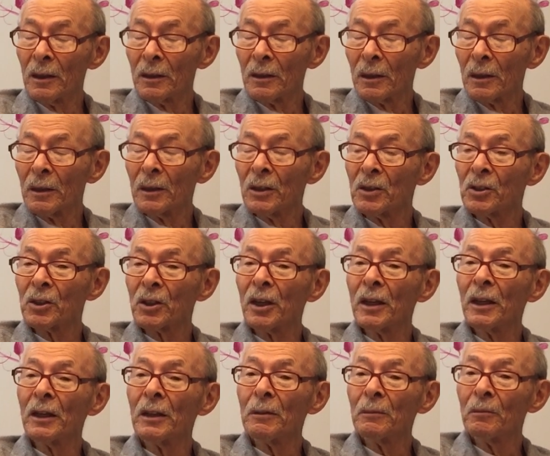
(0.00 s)
at
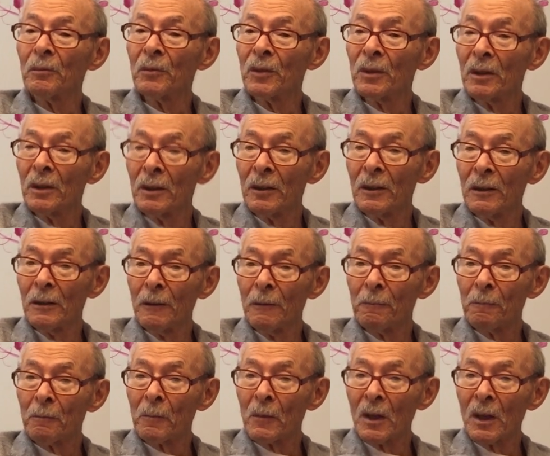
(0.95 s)
least him,
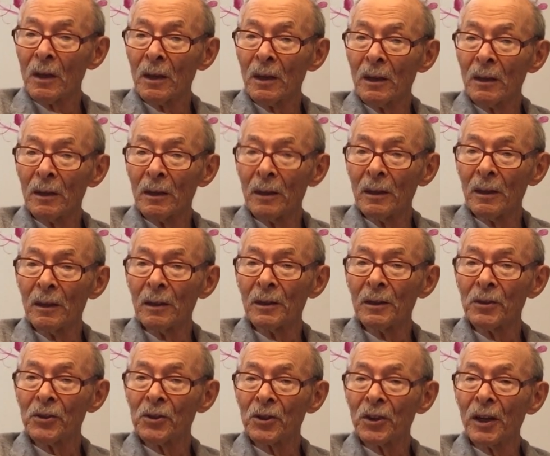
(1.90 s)

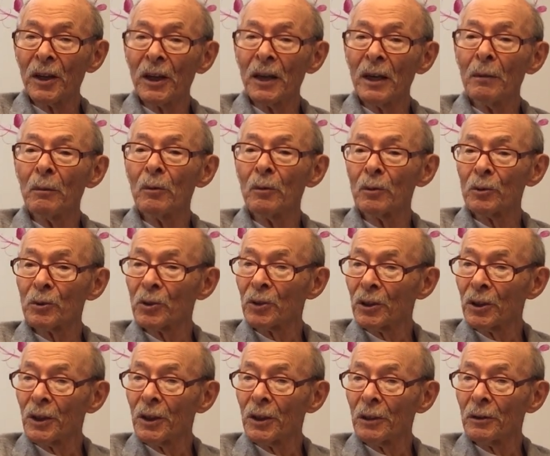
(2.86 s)
at least to him
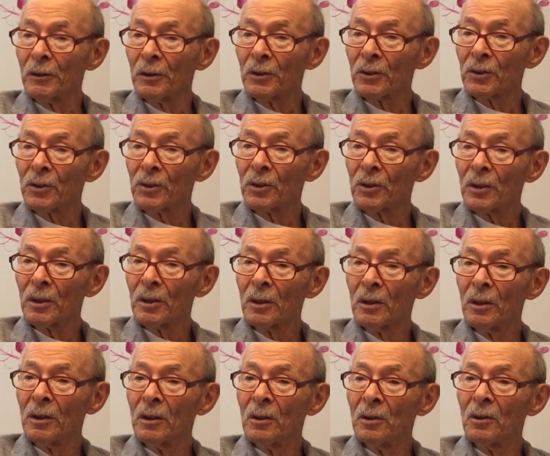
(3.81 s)
was the nearest
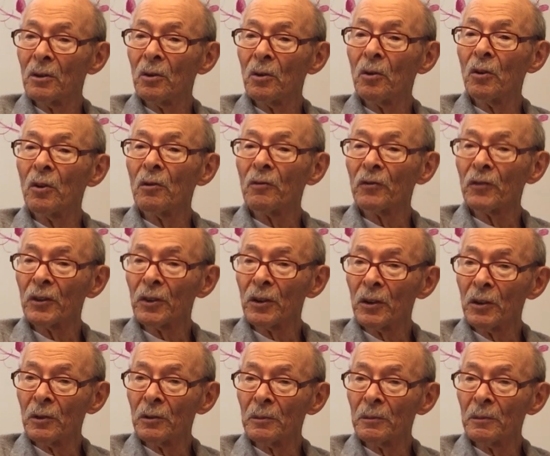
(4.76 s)

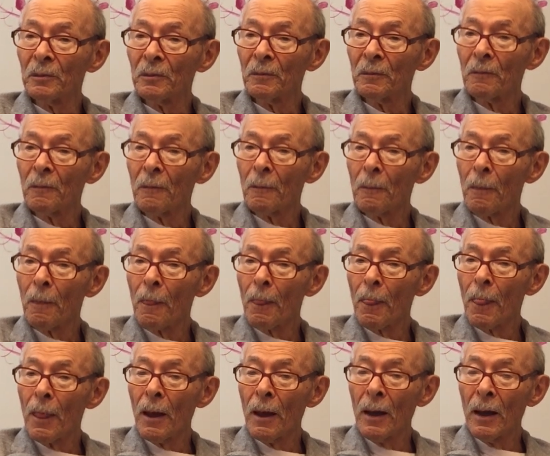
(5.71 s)
orphan home,
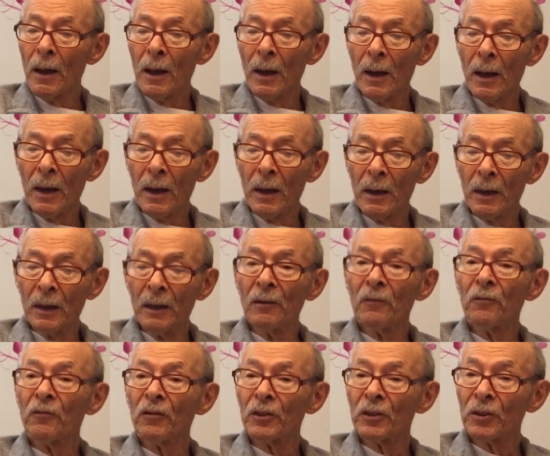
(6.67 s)

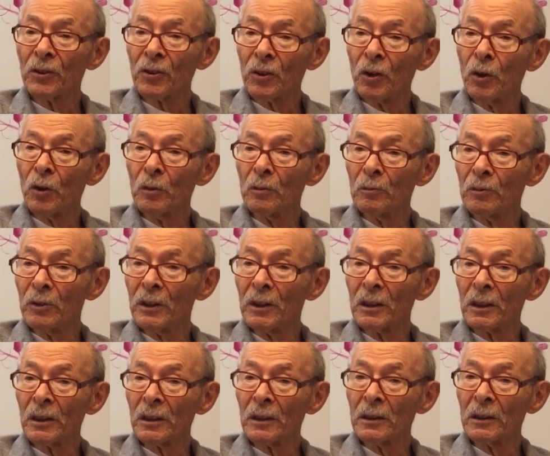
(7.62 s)
infant home,
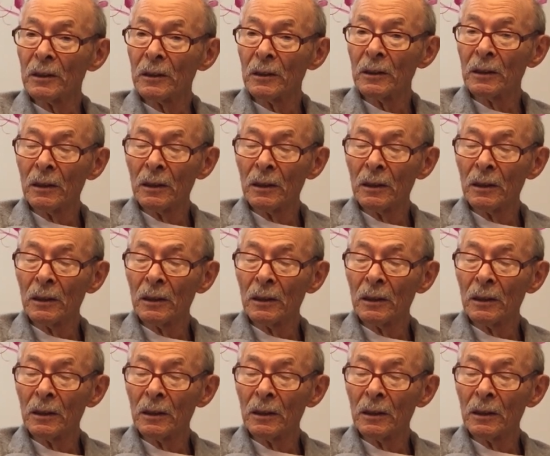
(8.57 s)
really.